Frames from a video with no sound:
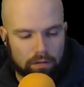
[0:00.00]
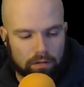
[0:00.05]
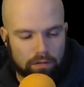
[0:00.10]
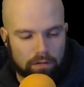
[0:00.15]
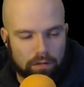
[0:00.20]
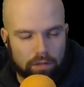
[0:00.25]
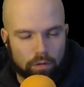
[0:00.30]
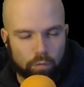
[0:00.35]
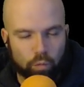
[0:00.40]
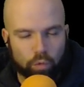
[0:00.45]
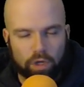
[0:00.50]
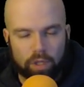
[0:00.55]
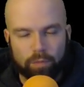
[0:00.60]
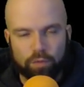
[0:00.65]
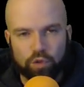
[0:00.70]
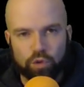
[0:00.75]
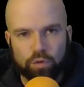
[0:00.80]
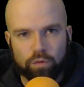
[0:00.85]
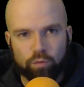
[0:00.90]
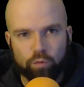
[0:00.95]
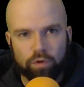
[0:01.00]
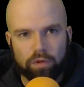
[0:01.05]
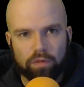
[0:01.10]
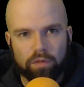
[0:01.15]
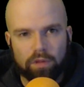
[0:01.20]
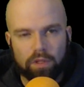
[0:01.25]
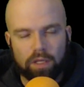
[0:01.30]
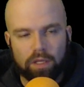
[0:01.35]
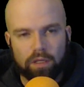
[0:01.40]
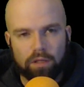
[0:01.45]
in what I'm doing with
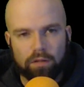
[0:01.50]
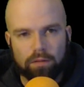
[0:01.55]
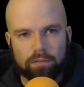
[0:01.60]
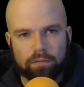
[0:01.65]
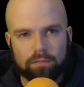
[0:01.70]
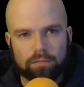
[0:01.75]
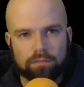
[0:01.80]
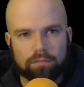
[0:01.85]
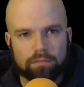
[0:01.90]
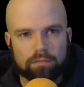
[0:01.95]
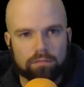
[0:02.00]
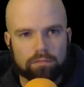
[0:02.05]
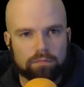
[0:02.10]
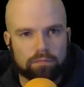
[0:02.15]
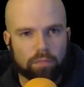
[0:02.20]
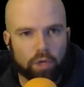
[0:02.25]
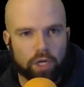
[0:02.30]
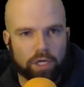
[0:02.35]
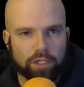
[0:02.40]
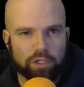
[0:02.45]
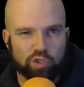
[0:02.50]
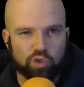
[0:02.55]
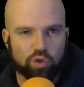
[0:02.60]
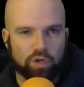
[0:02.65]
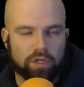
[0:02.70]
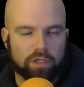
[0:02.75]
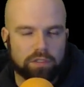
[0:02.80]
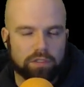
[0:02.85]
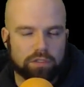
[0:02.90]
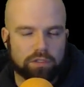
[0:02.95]
uh, modding
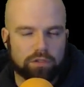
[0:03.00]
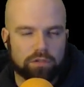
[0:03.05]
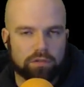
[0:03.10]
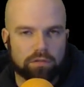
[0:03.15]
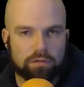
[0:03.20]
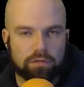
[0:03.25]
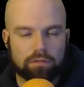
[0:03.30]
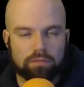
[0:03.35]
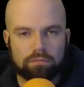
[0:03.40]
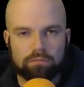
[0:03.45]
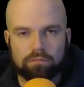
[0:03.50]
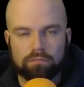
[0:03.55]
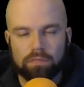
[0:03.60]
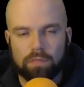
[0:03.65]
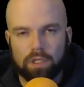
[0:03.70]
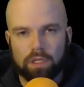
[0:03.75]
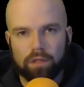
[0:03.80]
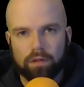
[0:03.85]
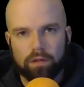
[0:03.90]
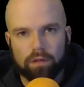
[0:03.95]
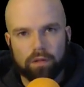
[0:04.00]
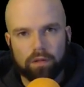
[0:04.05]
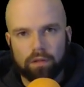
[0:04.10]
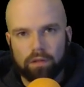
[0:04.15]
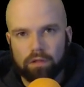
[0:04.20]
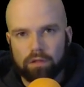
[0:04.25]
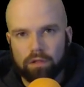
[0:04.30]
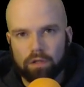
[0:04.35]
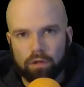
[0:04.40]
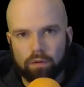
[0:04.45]
trucks or,
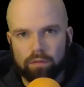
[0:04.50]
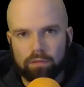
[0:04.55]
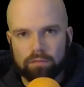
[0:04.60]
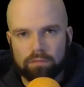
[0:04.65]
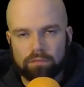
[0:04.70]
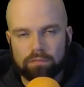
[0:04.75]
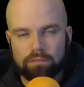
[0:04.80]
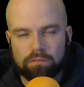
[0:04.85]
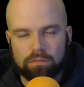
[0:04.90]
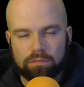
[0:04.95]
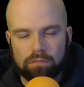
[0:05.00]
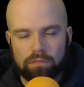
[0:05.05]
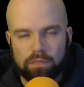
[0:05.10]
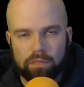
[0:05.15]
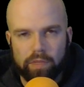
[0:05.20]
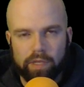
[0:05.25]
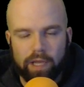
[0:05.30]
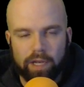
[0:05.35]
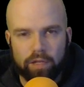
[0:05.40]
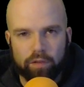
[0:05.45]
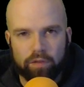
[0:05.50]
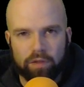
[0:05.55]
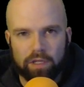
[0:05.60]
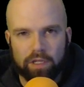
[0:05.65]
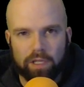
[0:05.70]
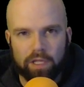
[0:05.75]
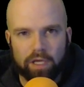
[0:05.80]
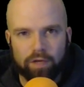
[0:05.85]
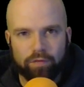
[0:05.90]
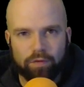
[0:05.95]
you know, anything in
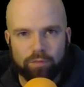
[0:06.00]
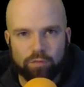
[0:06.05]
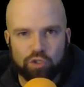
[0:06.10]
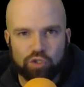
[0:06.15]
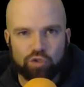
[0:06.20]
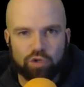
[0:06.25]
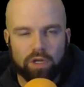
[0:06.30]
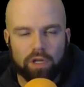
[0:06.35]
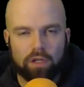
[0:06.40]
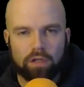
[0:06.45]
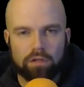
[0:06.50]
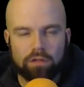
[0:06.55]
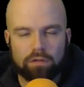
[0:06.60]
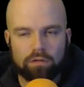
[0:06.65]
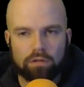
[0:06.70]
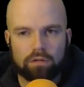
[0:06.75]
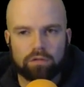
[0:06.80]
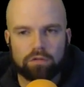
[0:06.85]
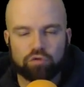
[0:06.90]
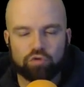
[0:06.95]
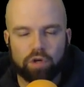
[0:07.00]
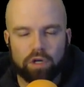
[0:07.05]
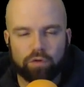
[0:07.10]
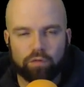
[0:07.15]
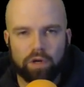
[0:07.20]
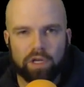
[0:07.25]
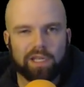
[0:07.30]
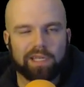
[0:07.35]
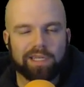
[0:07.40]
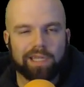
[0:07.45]
life. I'm just trying to trying to write
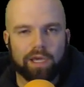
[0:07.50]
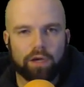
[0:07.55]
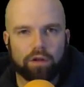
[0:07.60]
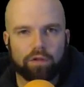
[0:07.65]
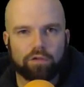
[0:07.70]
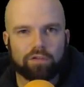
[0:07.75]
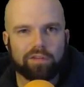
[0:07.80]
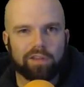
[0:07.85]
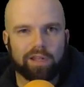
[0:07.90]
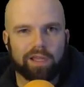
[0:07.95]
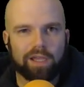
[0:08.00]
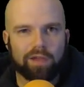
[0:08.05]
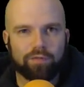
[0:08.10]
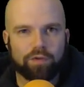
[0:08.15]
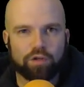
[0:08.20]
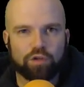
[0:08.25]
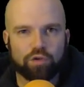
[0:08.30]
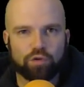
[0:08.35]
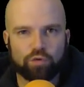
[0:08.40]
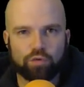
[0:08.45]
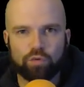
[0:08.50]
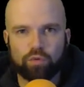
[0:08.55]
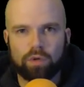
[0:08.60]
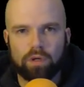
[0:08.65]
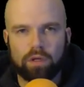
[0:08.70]
it down instead of having to